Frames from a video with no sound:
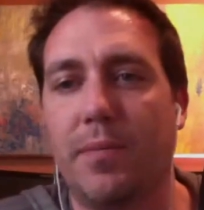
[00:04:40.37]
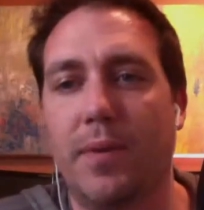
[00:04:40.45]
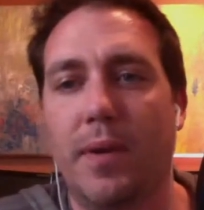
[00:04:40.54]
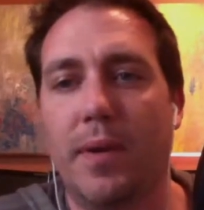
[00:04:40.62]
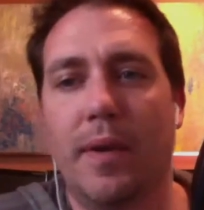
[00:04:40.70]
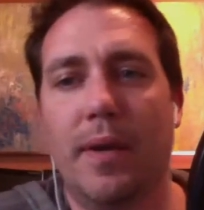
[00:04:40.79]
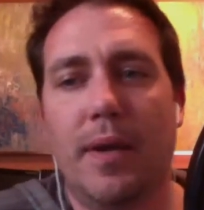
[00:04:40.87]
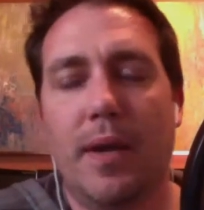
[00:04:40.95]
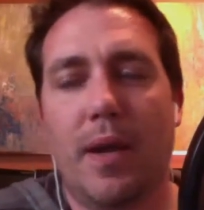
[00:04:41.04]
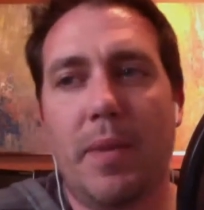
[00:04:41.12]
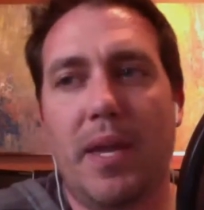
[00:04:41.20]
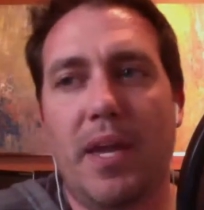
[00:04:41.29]
I
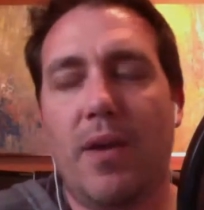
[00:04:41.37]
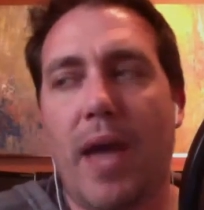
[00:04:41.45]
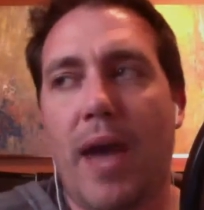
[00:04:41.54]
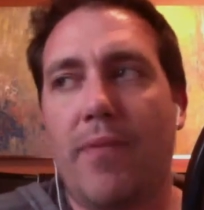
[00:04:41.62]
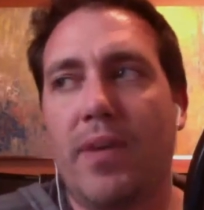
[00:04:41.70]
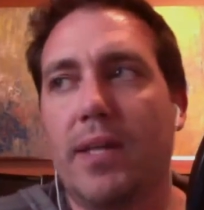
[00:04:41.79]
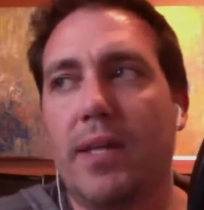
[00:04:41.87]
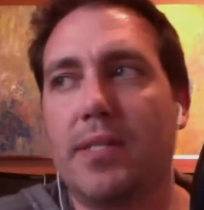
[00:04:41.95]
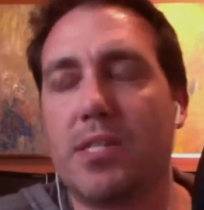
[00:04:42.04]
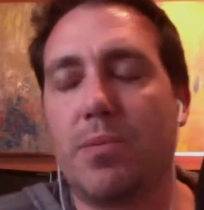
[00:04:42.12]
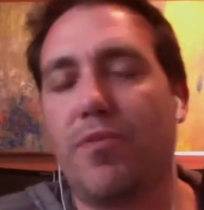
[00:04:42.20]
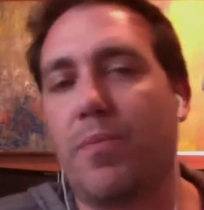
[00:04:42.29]
mean, having it
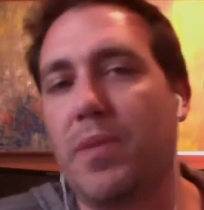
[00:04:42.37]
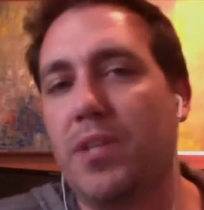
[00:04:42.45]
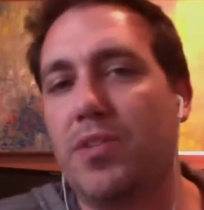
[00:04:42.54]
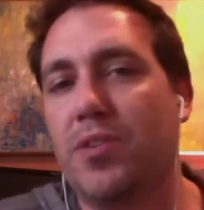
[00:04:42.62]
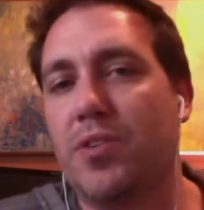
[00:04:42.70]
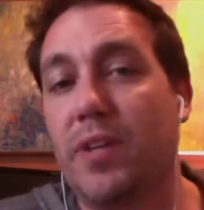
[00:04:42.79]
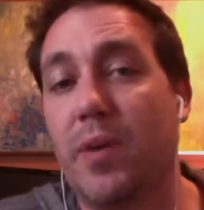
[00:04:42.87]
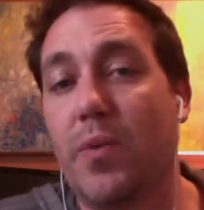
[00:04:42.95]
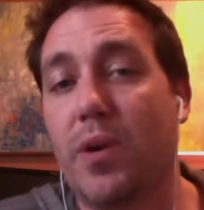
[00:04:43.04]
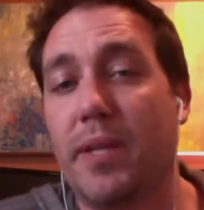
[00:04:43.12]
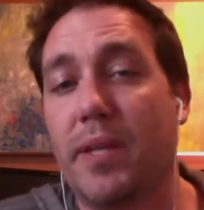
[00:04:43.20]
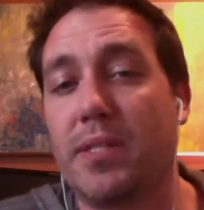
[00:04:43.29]
accessible from the internal
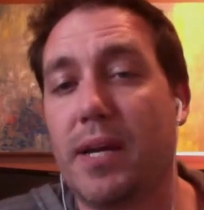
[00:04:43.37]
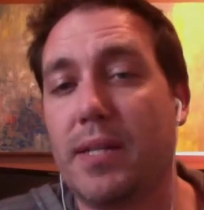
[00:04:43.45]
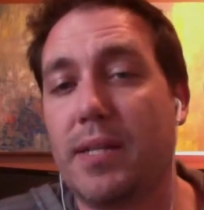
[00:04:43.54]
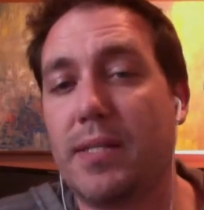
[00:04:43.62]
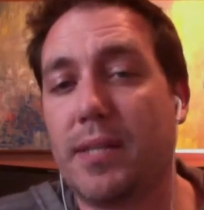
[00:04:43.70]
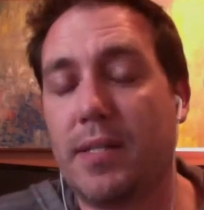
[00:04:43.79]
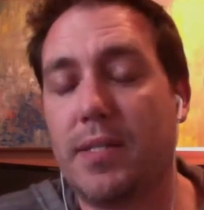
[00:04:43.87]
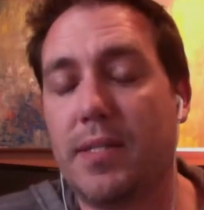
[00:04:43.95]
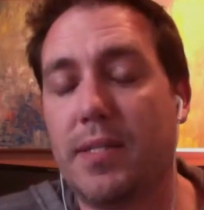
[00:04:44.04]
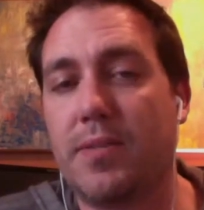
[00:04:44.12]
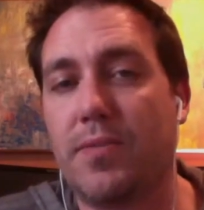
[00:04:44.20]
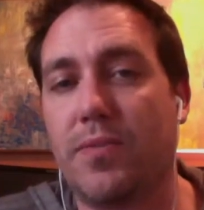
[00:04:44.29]
network makes a lot of sense
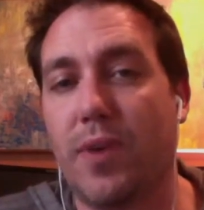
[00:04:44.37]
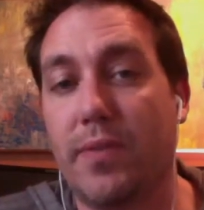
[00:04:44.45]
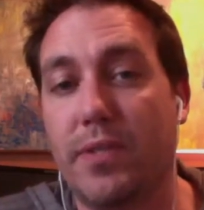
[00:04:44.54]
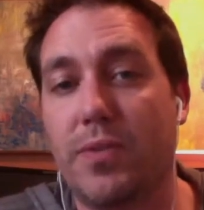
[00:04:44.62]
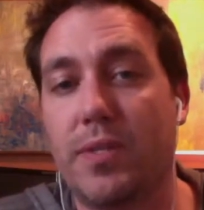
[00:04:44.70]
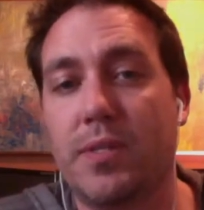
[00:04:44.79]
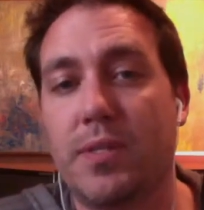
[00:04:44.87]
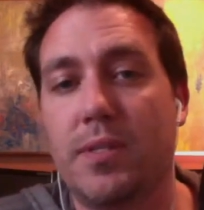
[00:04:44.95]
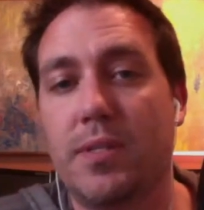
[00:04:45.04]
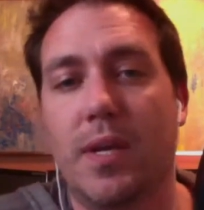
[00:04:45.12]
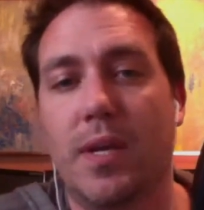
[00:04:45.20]
for obvious reasons,